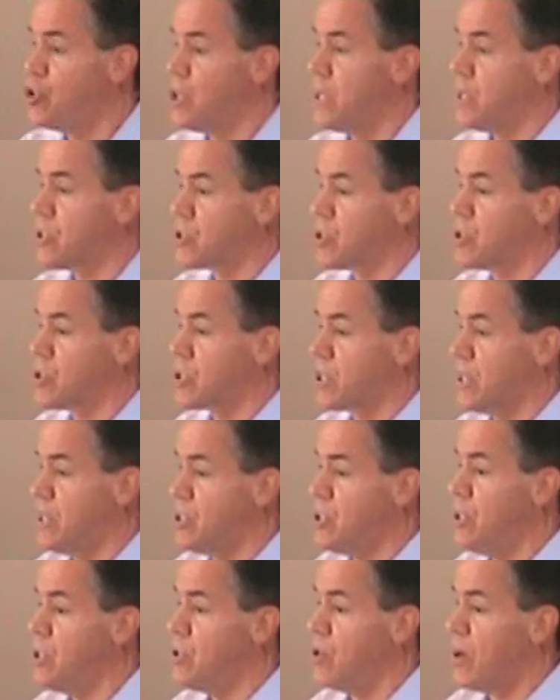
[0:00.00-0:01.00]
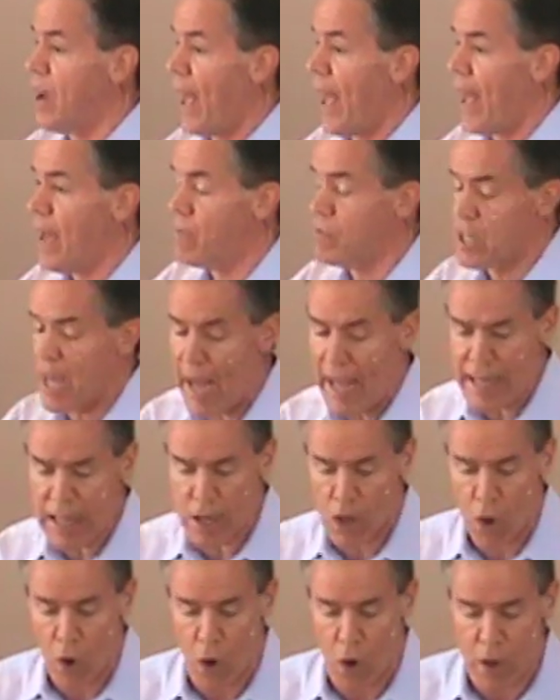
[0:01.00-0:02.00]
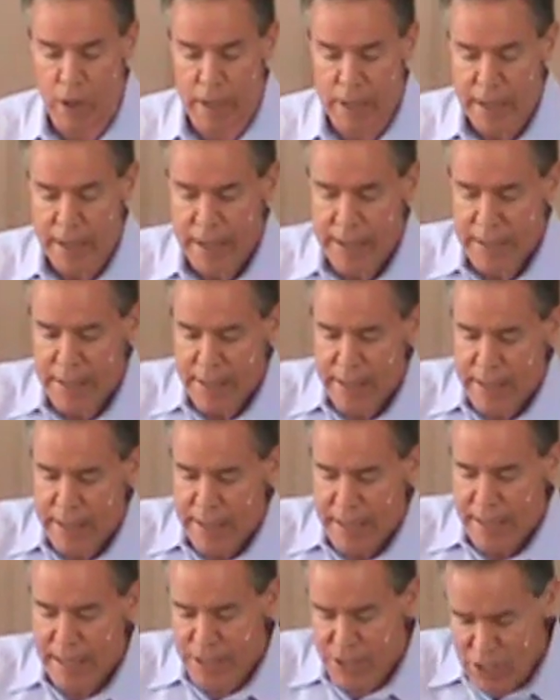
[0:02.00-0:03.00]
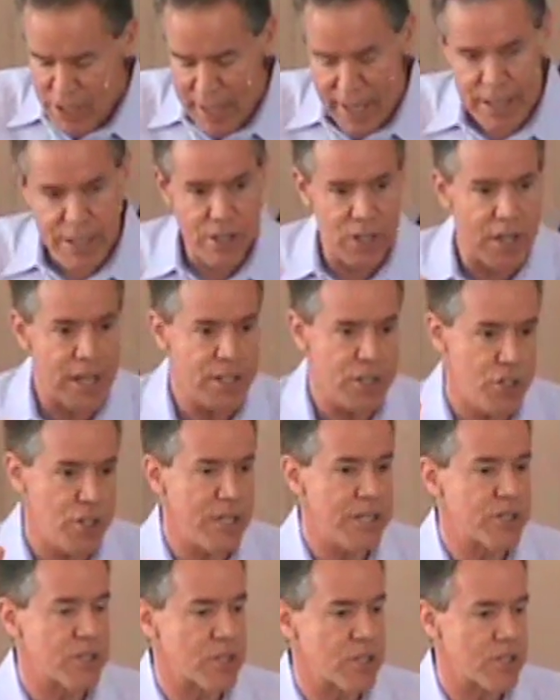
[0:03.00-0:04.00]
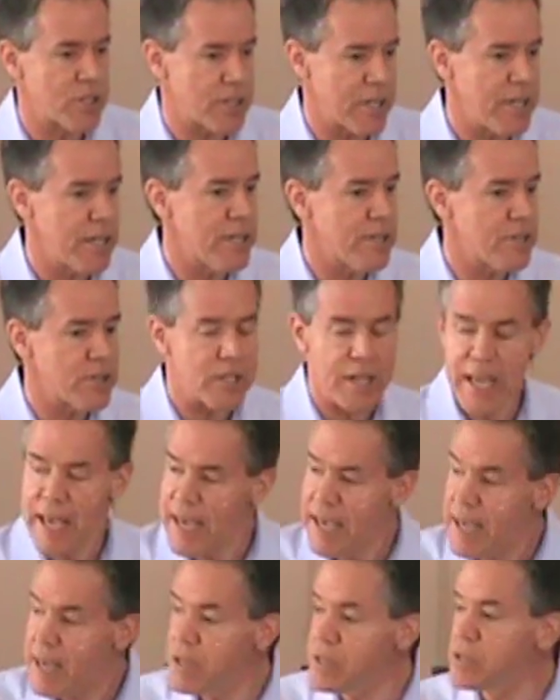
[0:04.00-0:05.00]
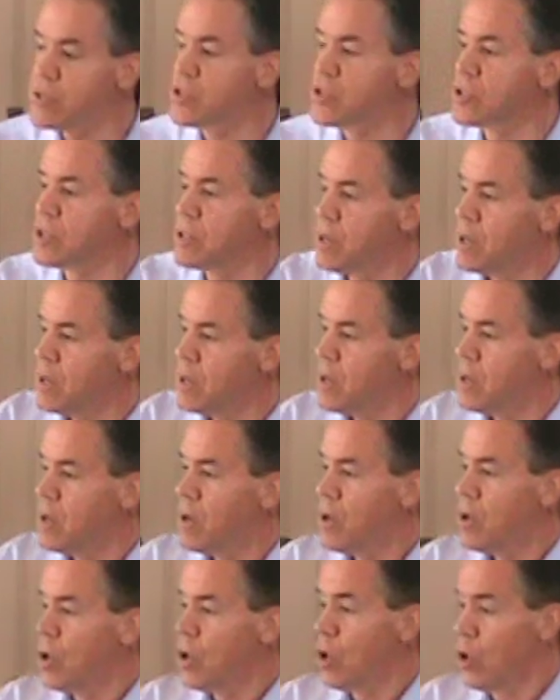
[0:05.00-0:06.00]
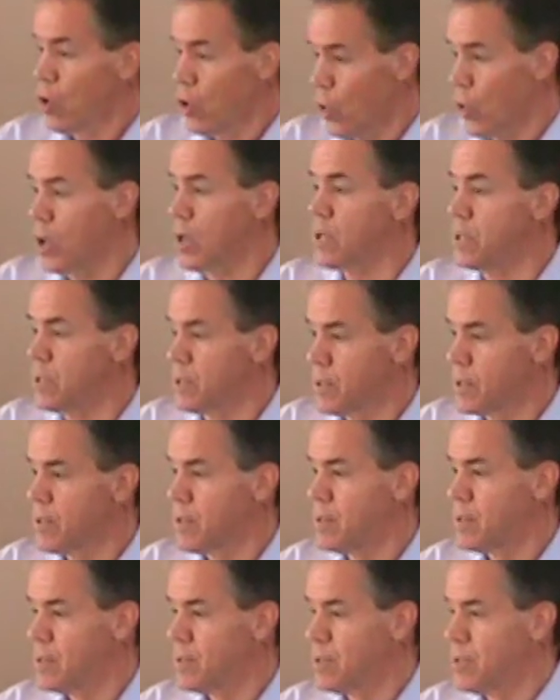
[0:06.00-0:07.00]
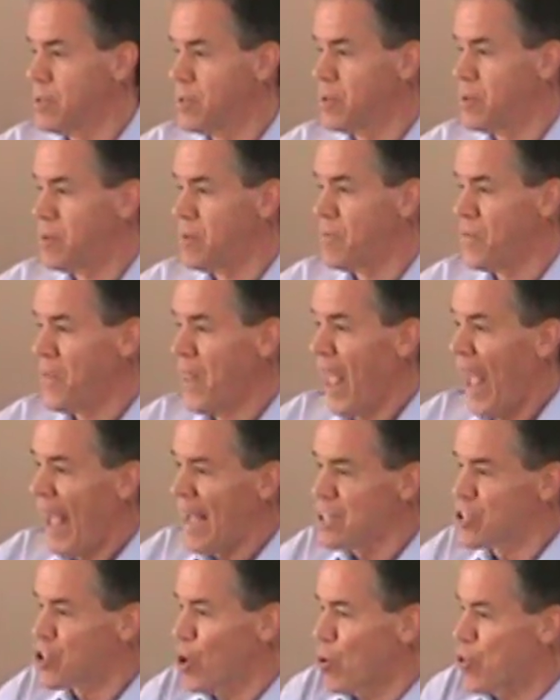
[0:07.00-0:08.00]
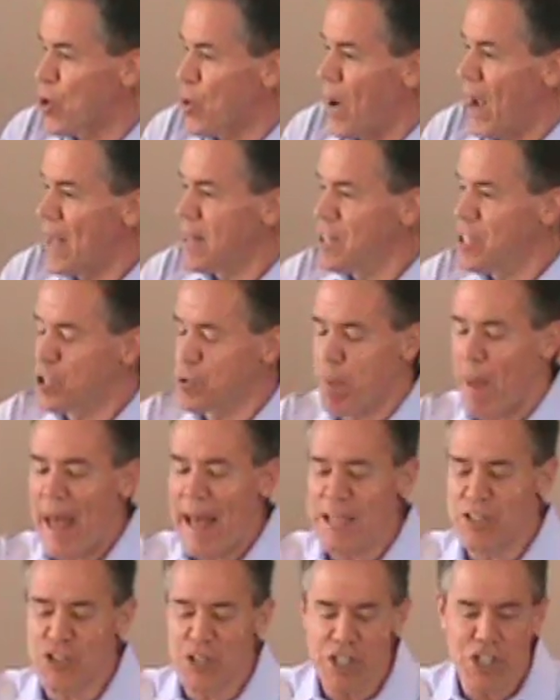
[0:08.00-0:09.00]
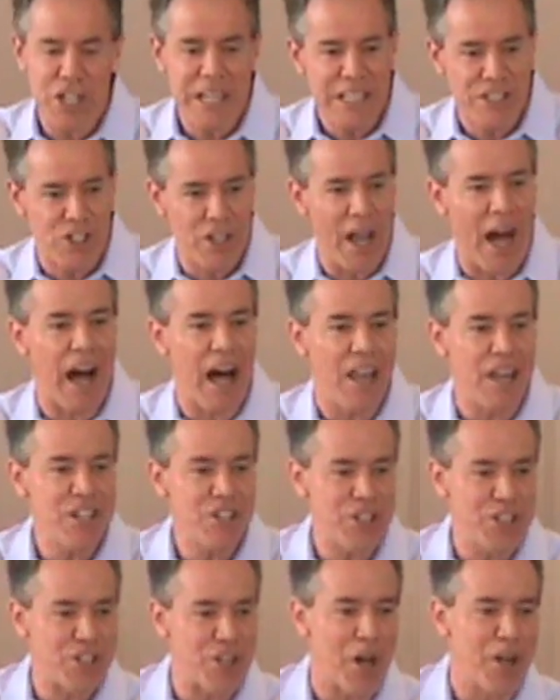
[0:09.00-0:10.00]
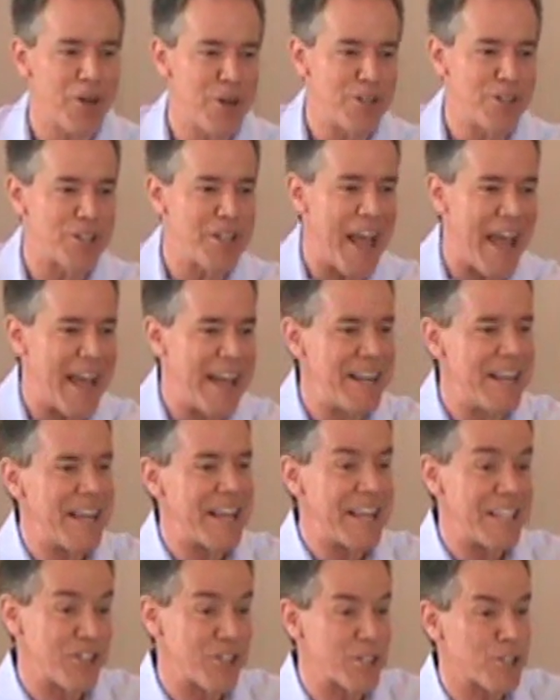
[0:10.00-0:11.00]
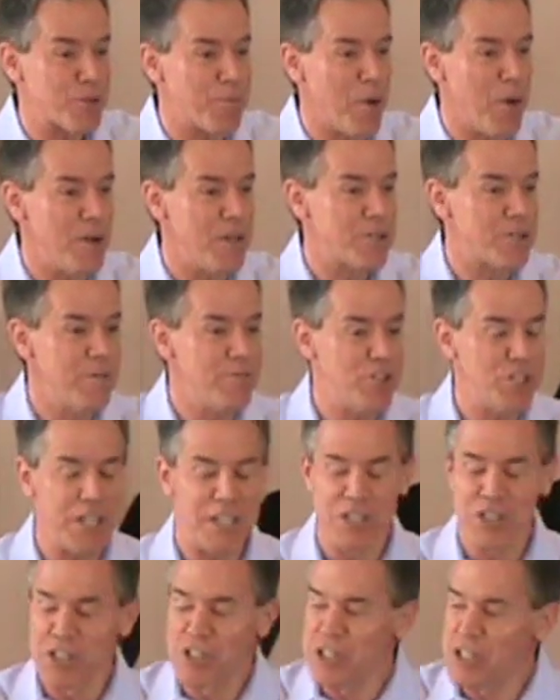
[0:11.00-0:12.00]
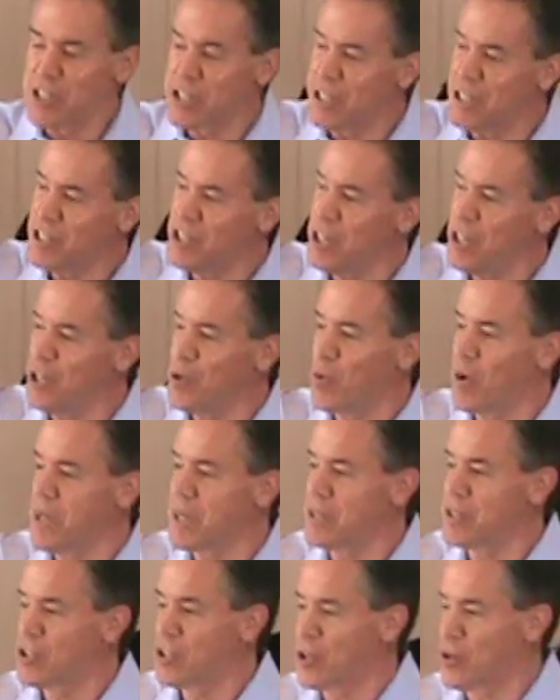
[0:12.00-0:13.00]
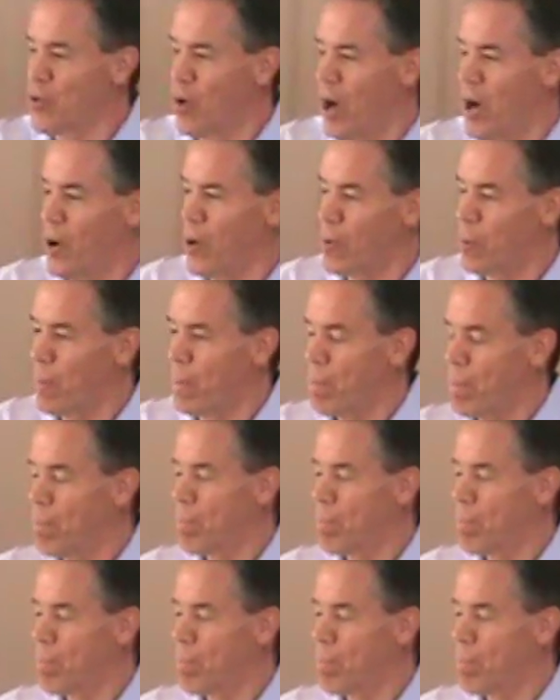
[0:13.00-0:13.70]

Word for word: and Jesus continue to have dialogue, he says that Jesus is his Lord. And so throughout this passage, his knowledge, his understanding, his experience of Jesus is continuing to grow.